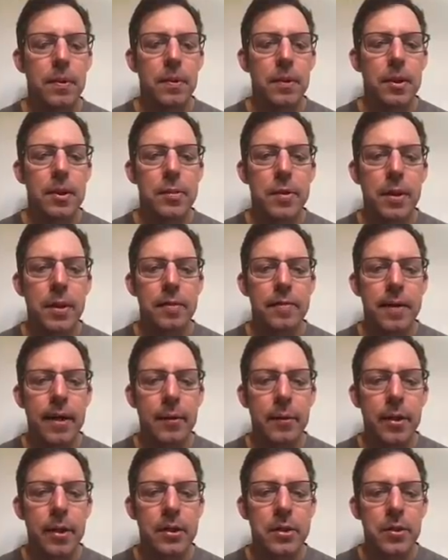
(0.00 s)
This part of the fire
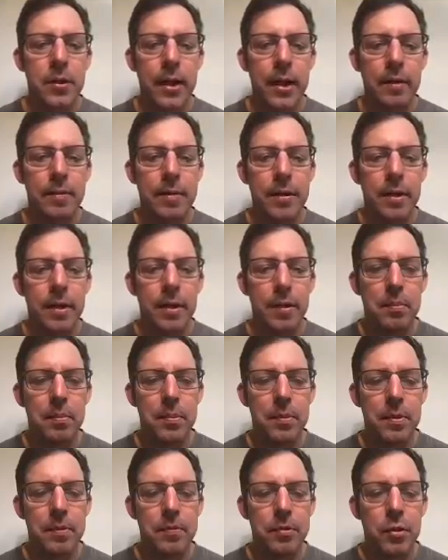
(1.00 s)
we also have the, um,
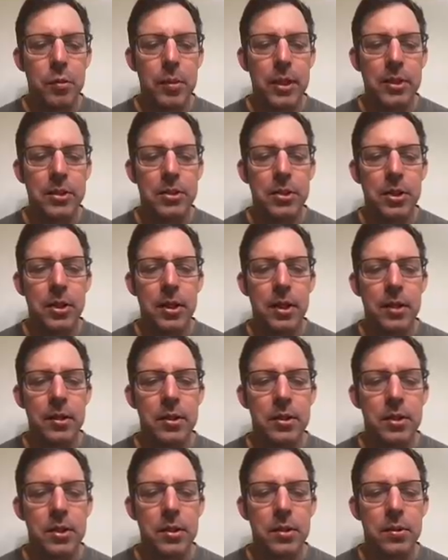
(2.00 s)
the fuel brakes turned on,
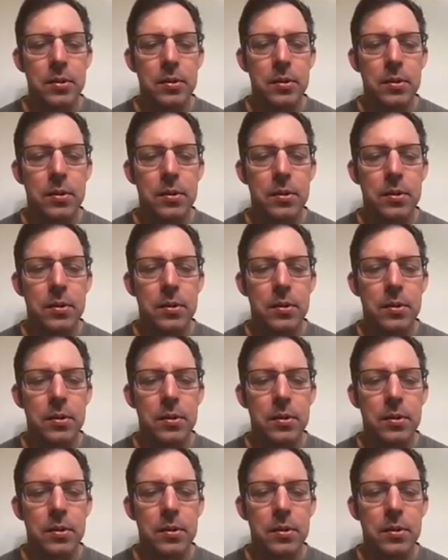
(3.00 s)
so